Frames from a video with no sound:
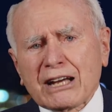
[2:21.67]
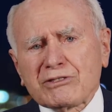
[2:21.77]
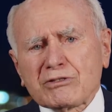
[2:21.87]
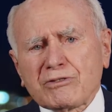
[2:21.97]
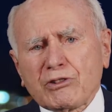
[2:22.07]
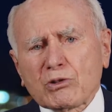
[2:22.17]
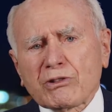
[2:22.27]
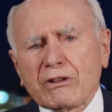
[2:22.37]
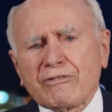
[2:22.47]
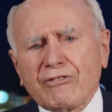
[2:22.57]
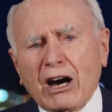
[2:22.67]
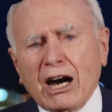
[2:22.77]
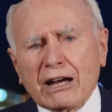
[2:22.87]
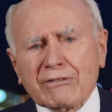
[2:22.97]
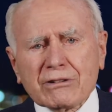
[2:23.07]
cases, fewer than
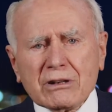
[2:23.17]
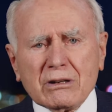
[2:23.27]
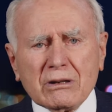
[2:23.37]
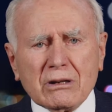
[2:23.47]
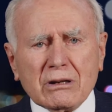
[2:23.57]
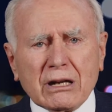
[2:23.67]
five. Mm.